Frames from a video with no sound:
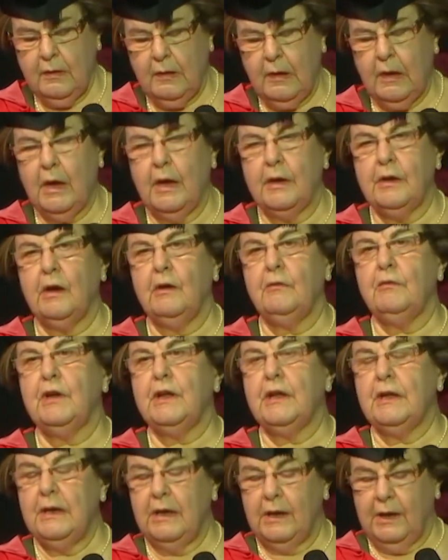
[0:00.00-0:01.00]
and I
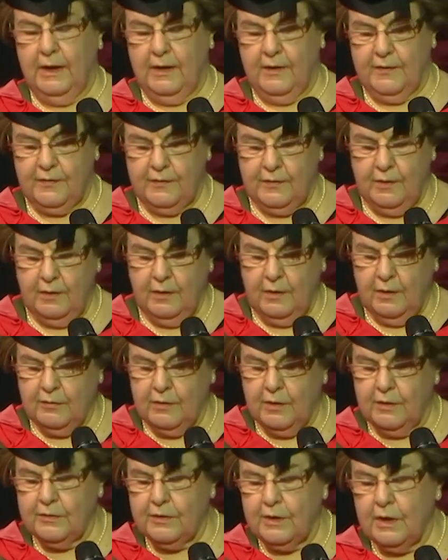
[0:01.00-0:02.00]
realised
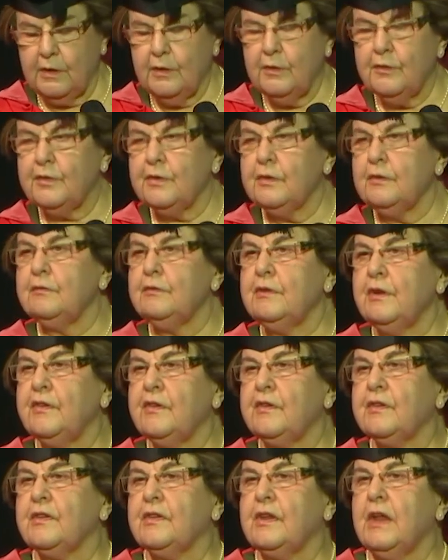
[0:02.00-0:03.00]
that those that
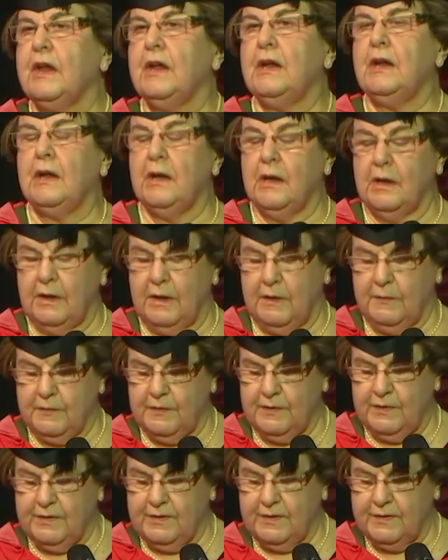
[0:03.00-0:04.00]
risked their
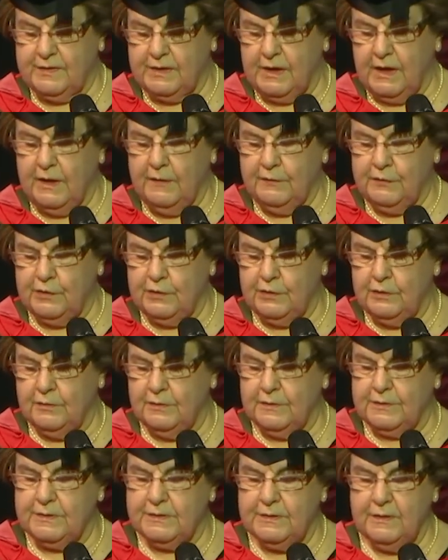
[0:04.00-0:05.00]
lives to save
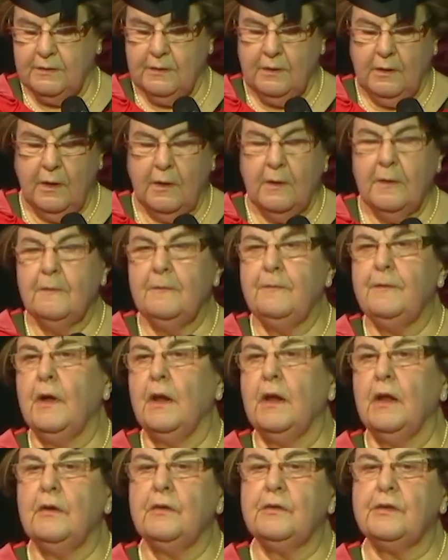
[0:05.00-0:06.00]
Jews
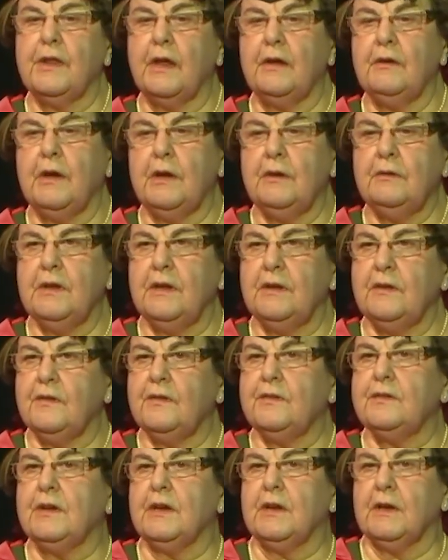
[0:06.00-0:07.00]
followed their own
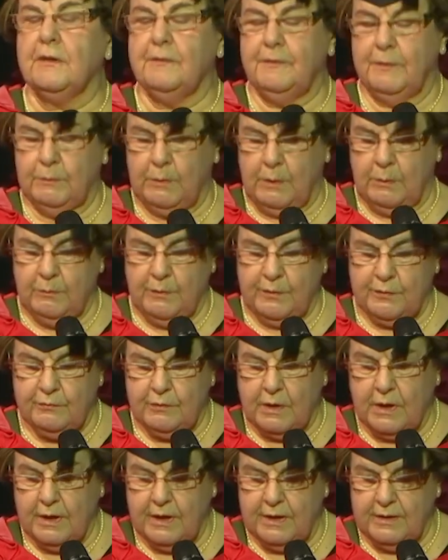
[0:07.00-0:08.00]
instinct for what was
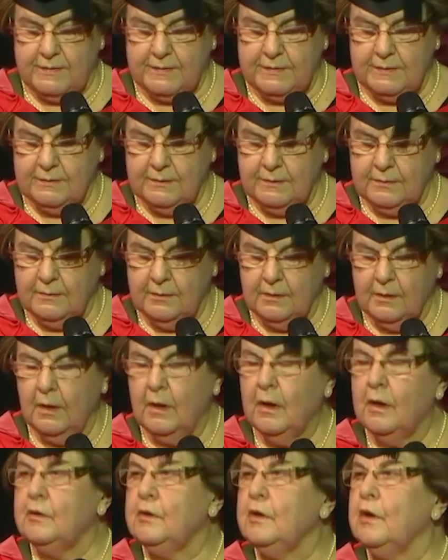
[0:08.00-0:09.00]
right,
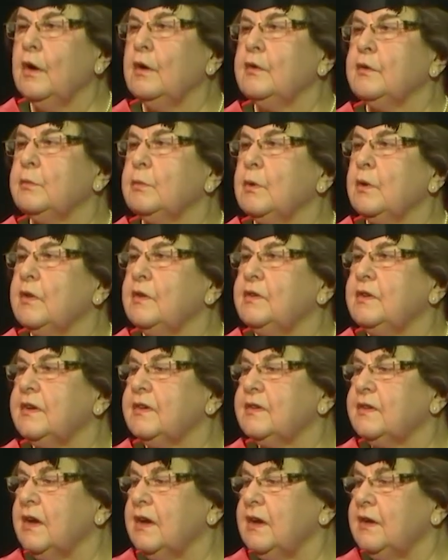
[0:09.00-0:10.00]
not what the
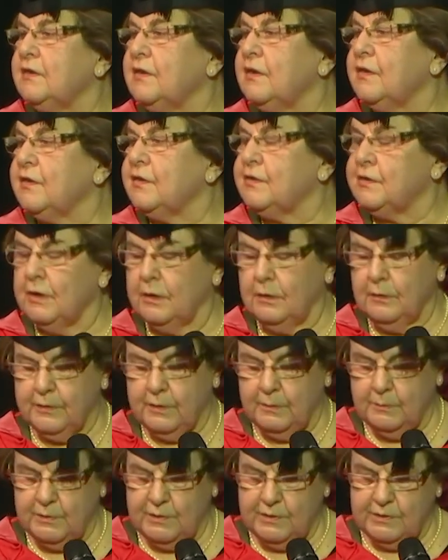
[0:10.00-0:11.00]
dictators told
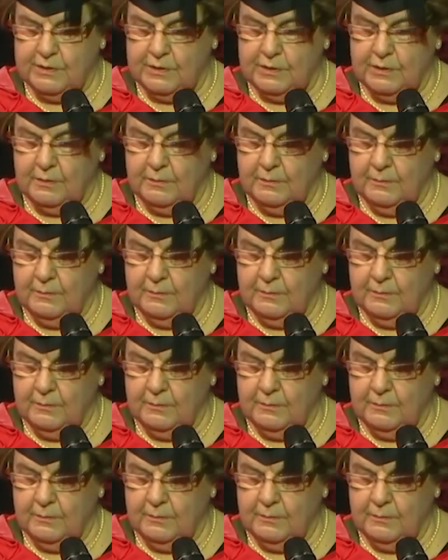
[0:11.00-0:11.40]
them to do.